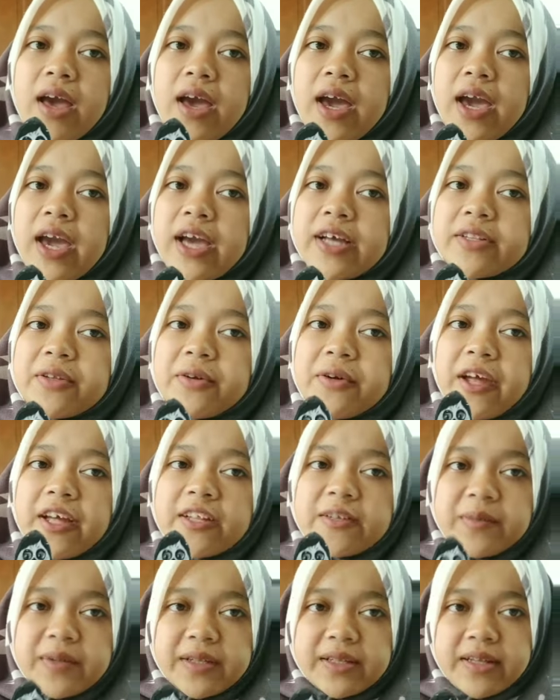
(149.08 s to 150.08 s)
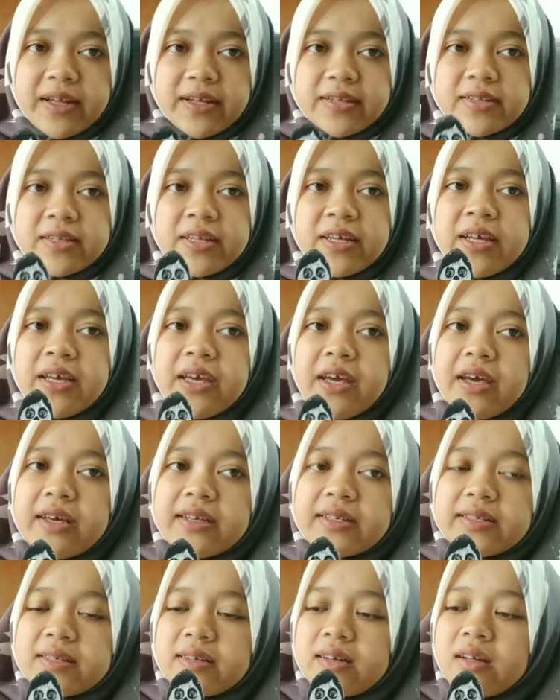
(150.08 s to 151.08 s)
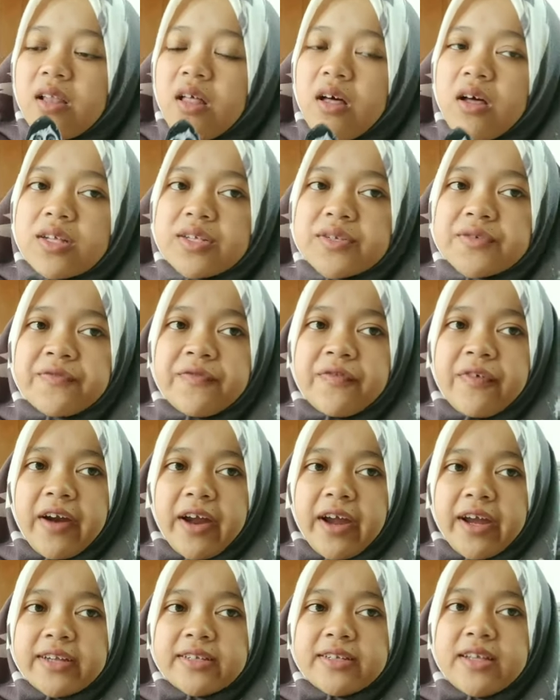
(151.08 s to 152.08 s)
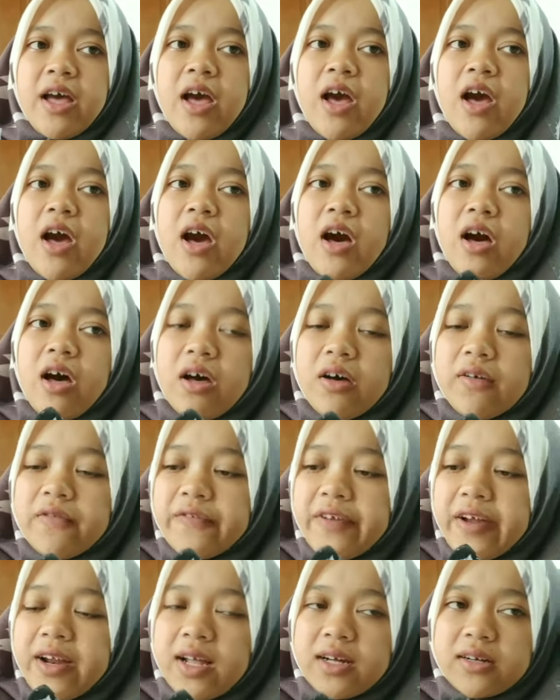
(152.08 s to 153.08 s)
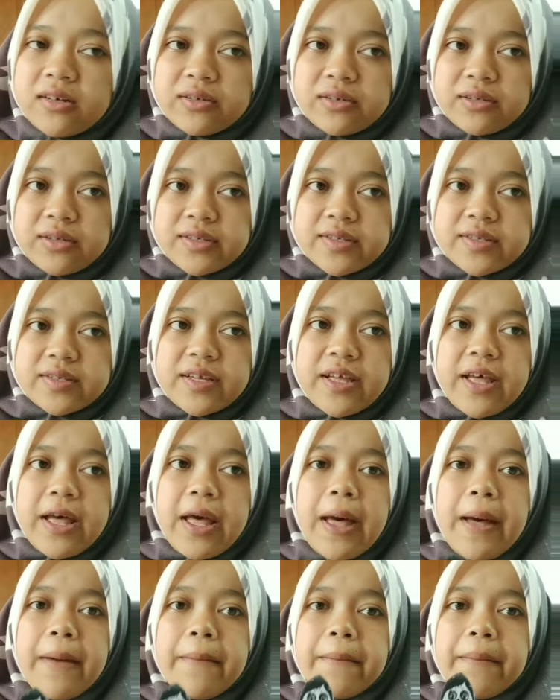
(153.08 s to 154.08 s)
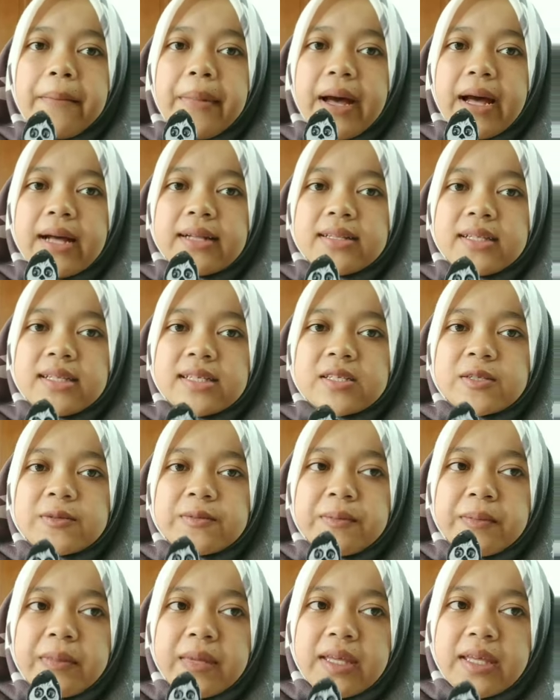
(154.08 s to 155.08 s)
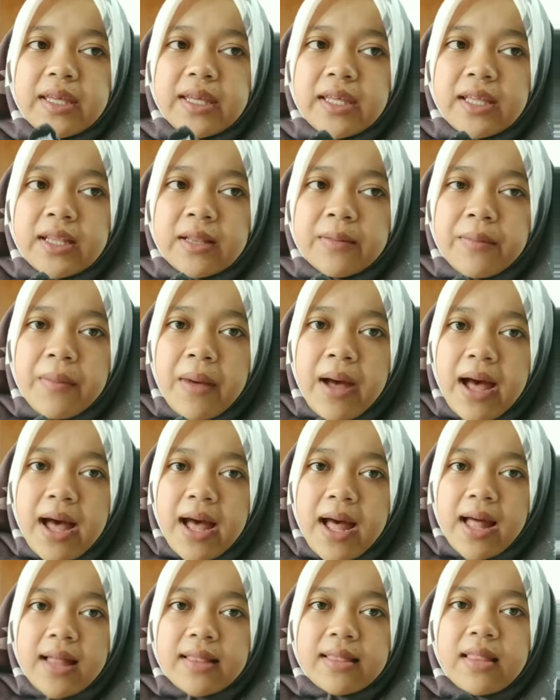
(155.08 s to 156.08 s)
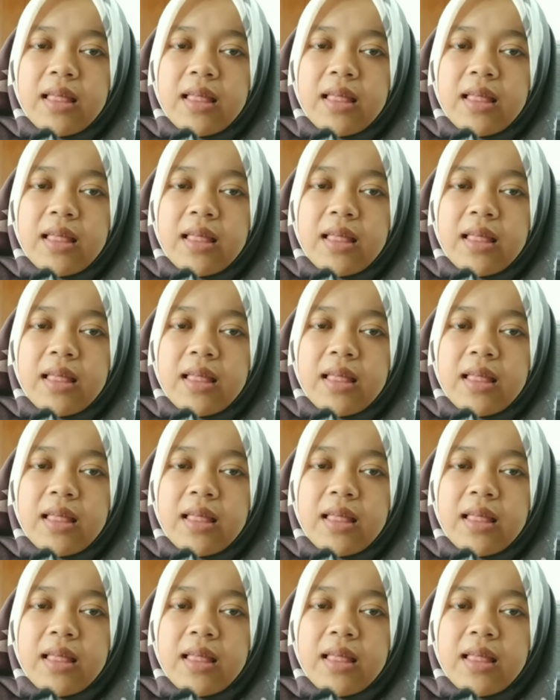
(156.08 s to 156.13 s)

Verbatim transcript: Hector admitted he is a close friend of de la Cruz. But this mean bad.